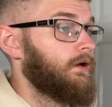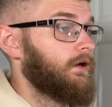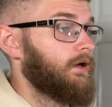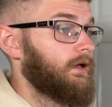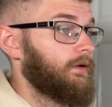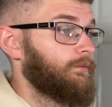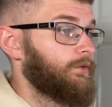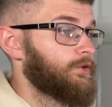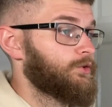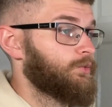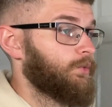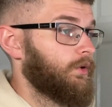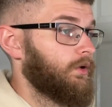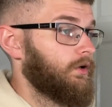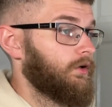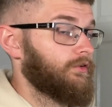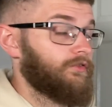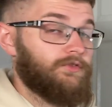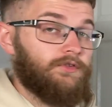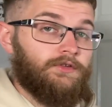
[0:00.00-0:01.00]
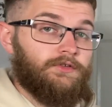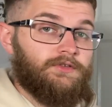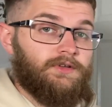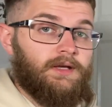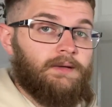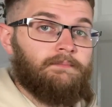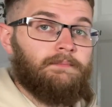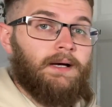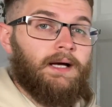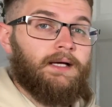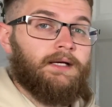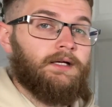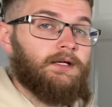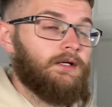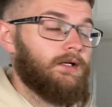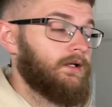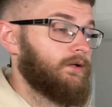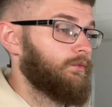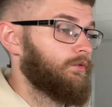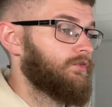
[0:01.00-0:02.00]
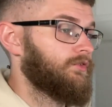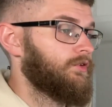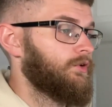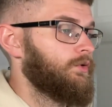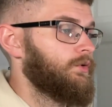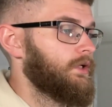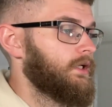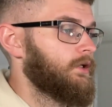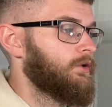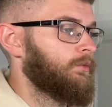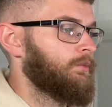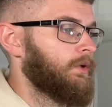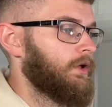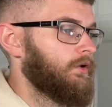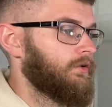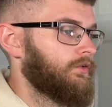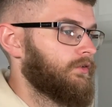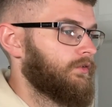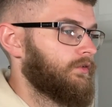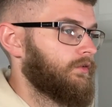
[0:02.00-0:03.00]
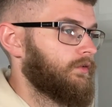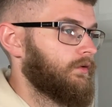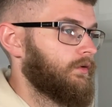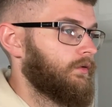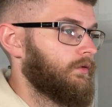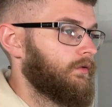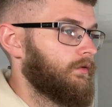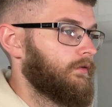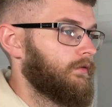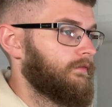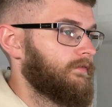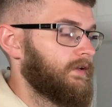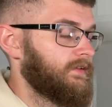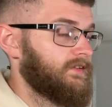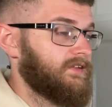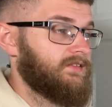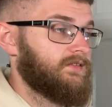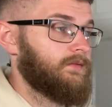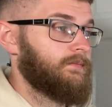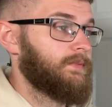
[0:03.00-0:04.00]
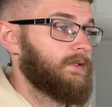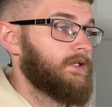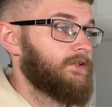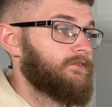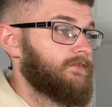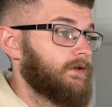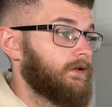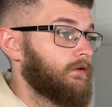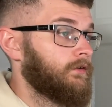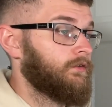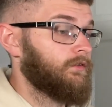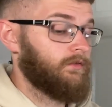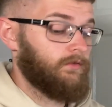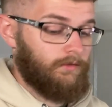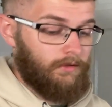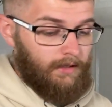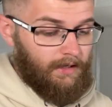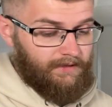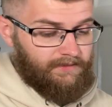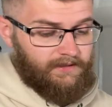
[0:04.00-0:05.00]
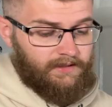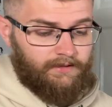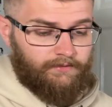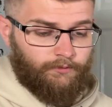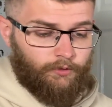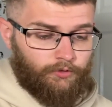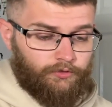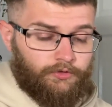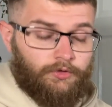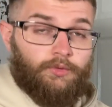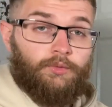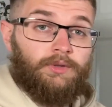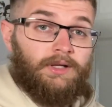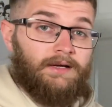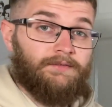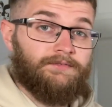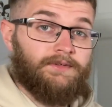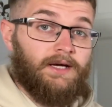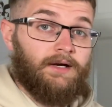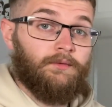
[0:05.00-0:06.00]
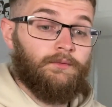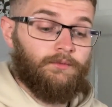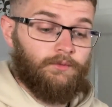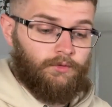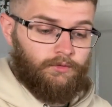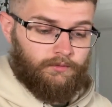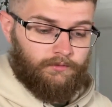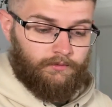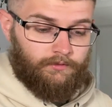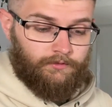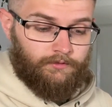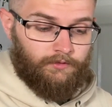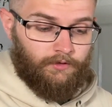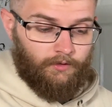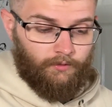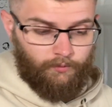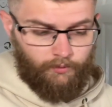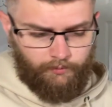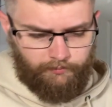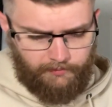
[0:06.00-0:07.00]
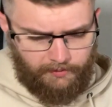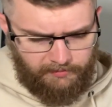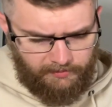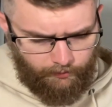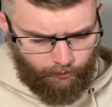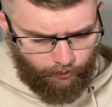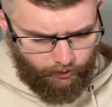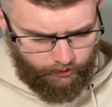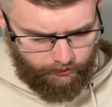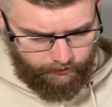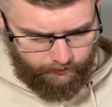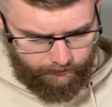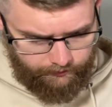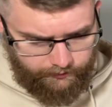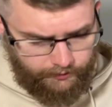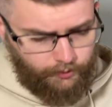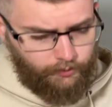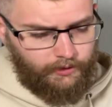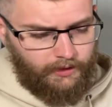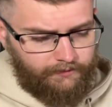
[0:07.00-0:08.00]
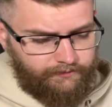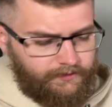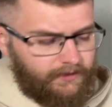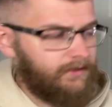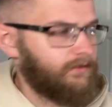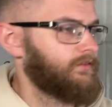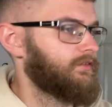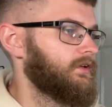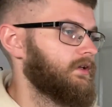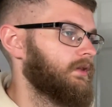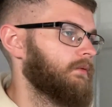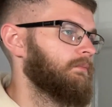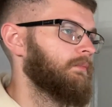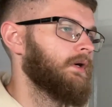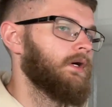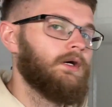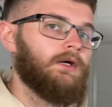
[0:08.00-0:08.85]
which was to the same buyer. It was 2 Eagle Moss Fantastic Beast figures. I think I've got 2 left now. So, or maybe 1. 2 left, I can see them.